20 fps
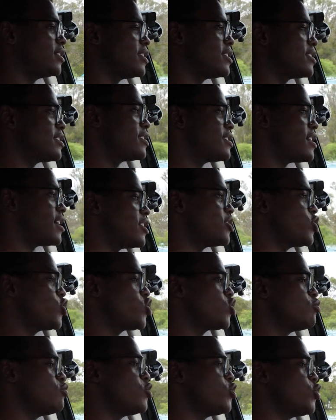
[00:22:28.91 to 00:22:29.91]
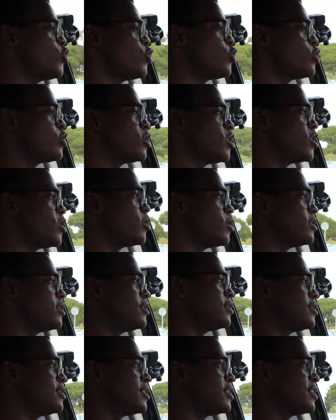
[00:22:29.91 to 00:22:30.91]
It's a nice smooth note.
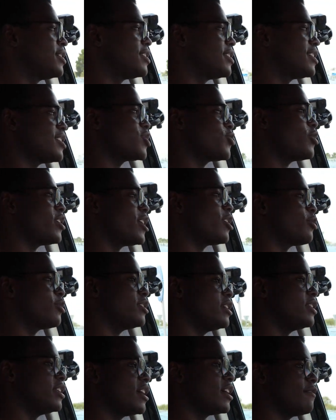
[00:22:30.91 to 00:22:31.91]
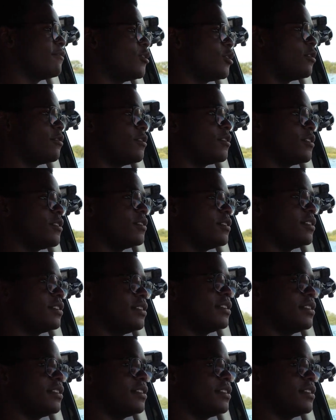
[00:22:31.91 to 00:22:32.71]
That's why I really like Volvo.